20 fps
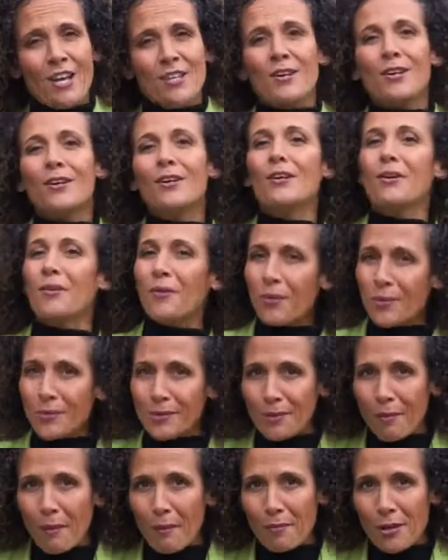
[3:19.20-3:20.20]
You can
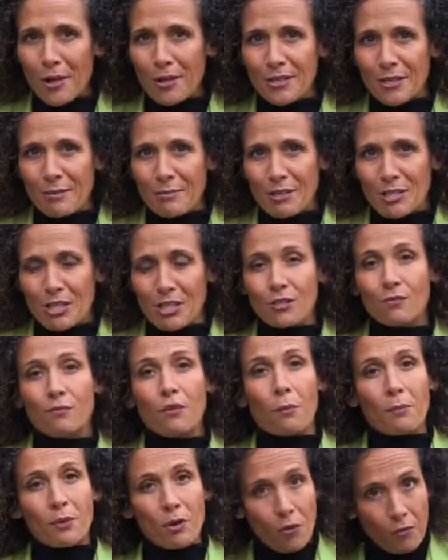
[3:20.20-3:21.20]
also upload images
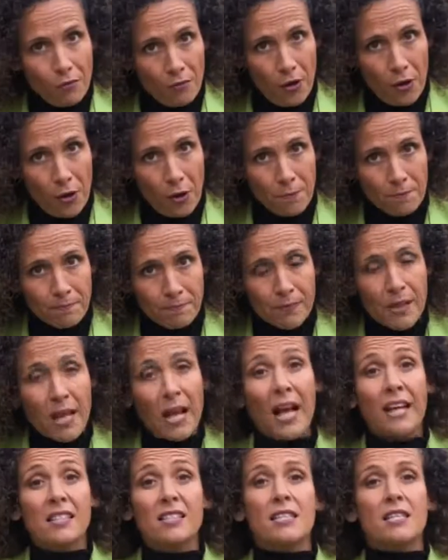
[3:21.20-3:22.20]
from your phone
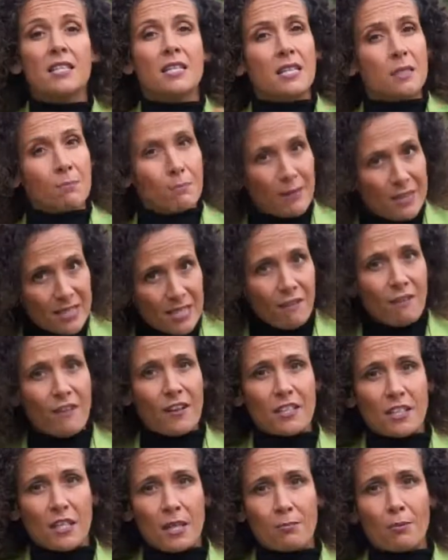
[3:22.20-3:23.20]
as to the
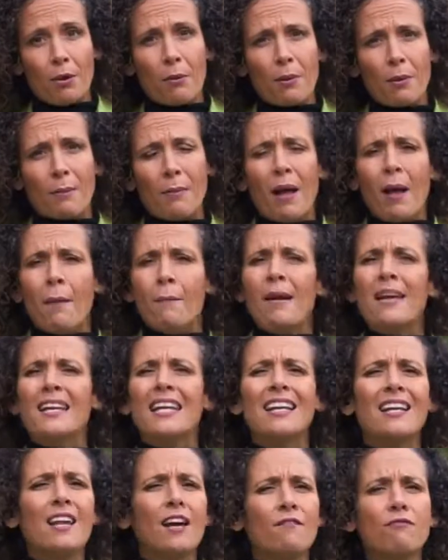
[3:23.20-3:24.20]
specifics of the problem,
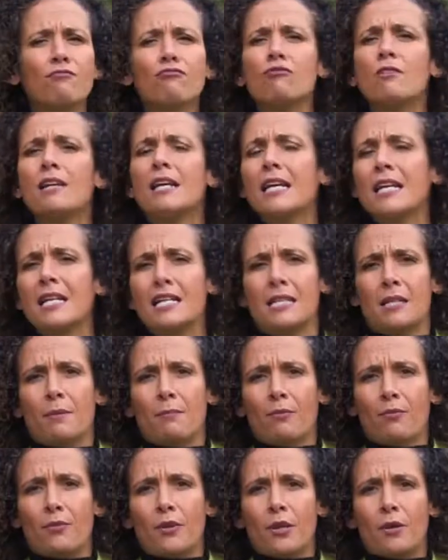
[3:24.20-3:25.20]
making life really
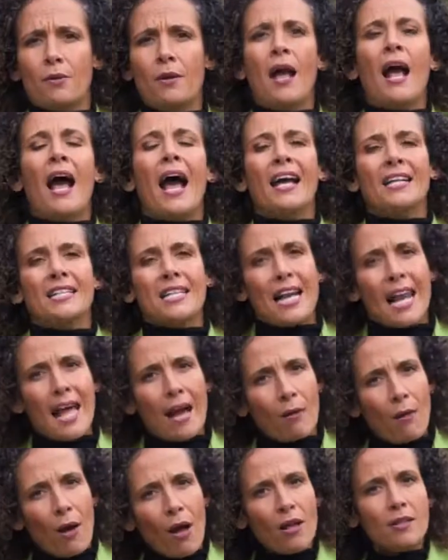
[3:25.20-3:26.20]
simple for you and
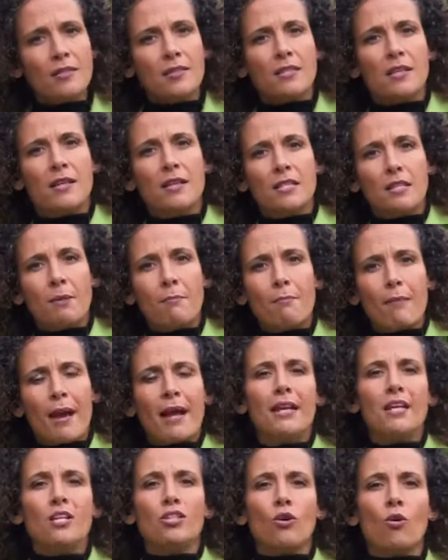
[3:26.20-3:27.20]
allow us to
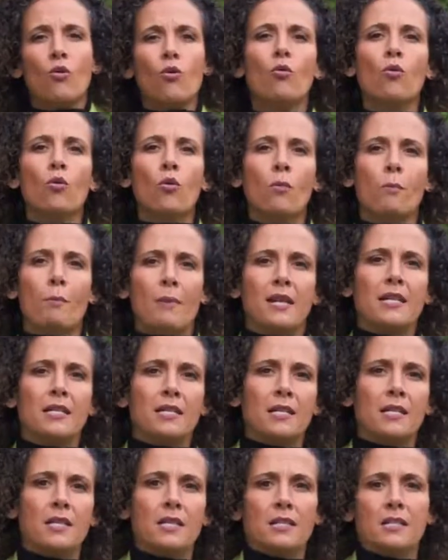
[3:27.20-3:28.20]
manage all
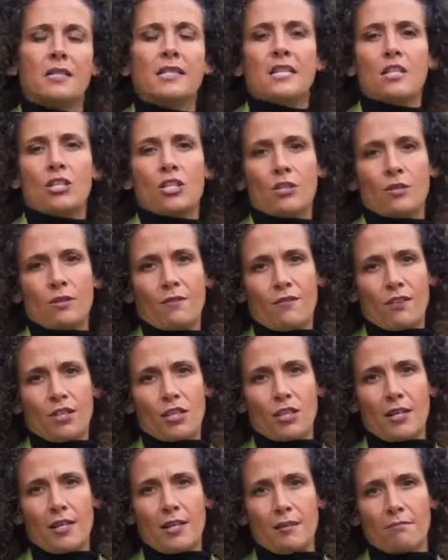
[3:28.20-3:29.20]
maintenance issues
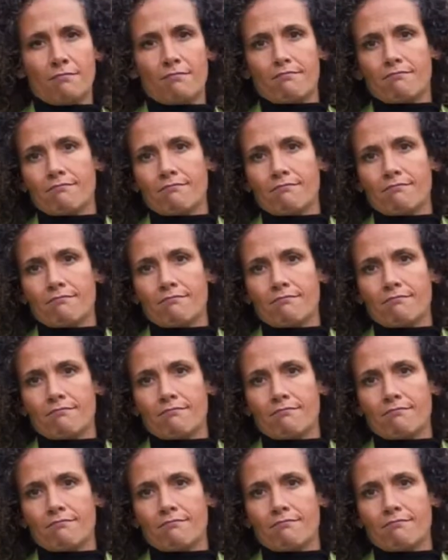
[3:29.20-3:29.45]
efficiently.